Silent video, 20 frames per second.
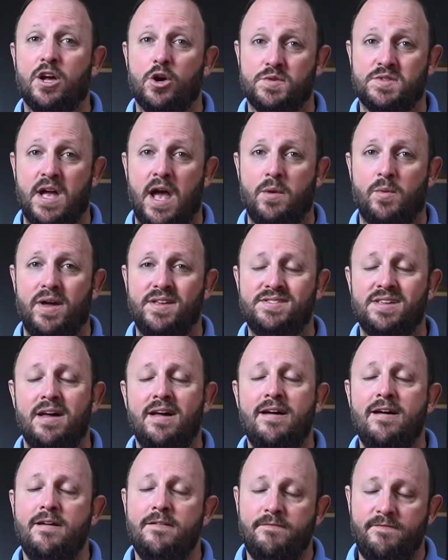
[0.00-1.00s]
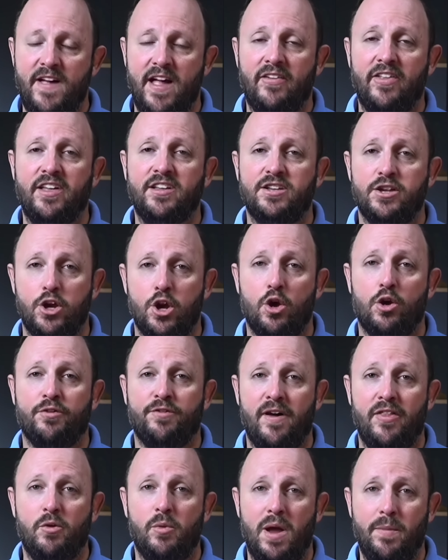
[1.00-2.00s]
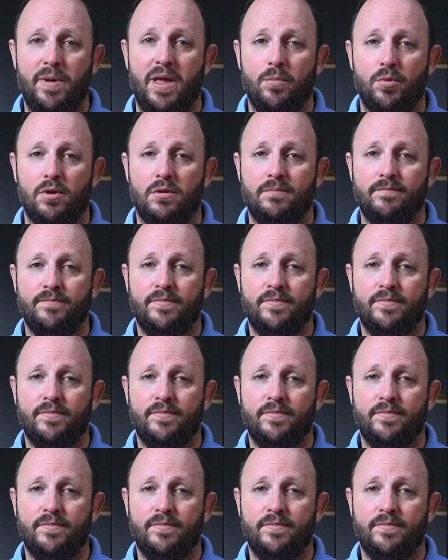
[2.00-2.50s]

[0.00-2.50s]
sideways? Failing to notify the right people.